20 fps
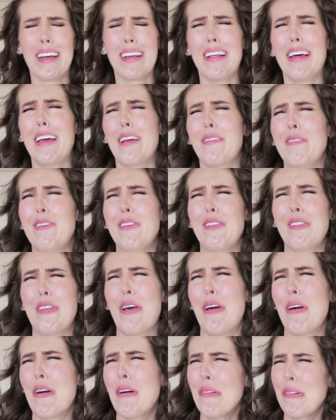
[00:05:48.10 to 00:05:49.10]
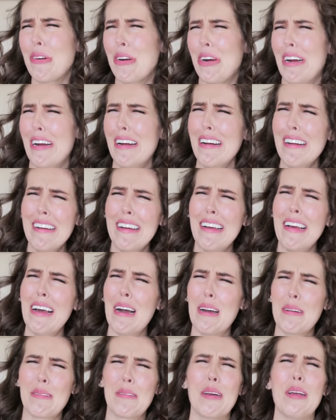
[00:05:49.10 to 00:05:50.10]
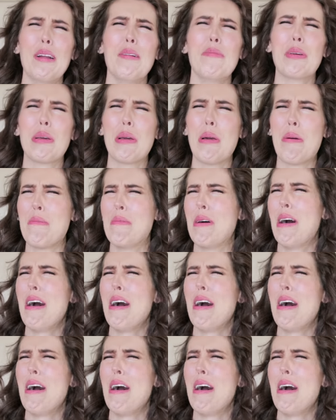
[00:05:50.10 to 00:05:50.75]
my life is over. I'm gonna be a